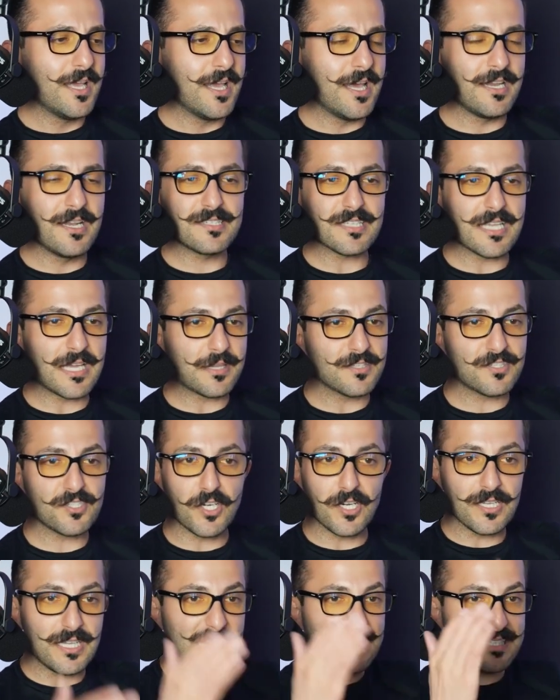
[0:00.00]
And it's like these
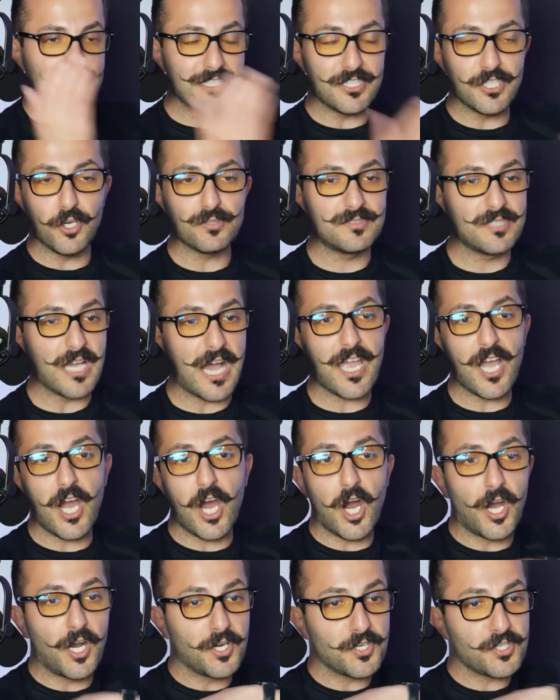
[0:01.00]
are like you know
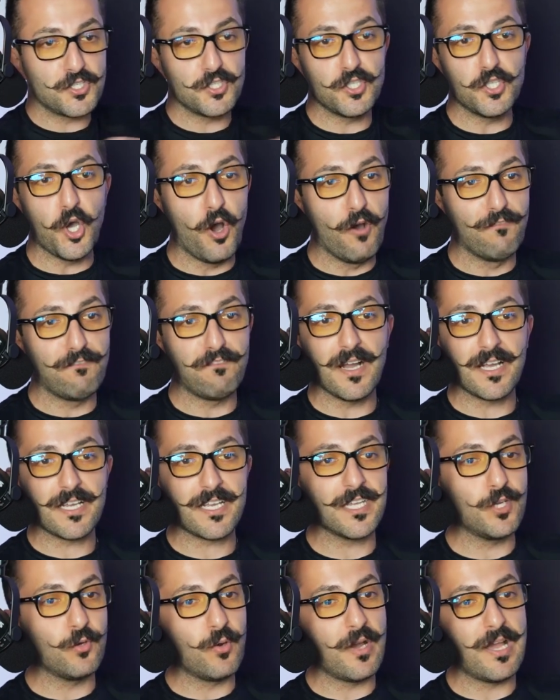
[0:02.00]
diehards. No
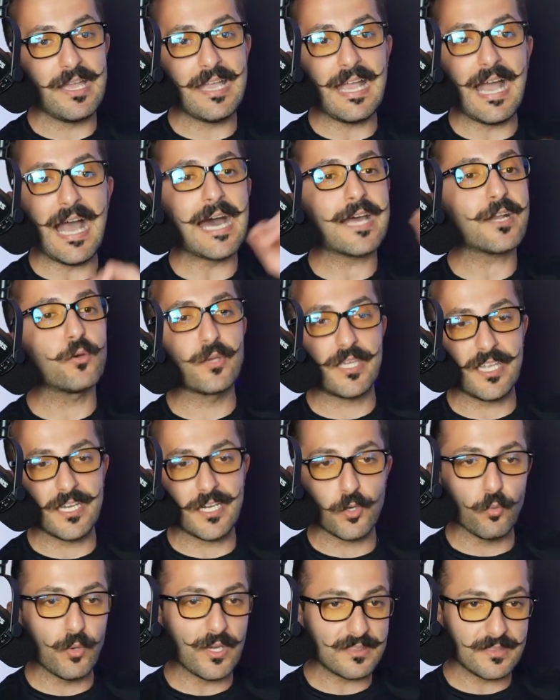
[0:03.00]
fucking way. I don't
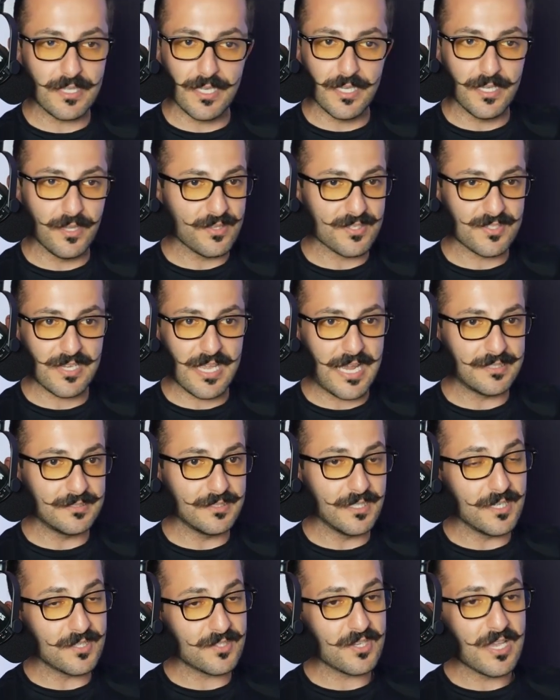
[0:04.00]
care what the hell this guy
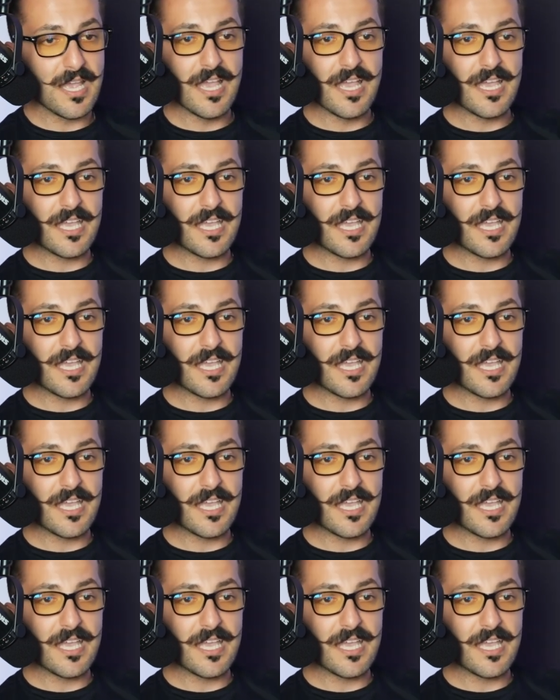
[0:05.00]
does.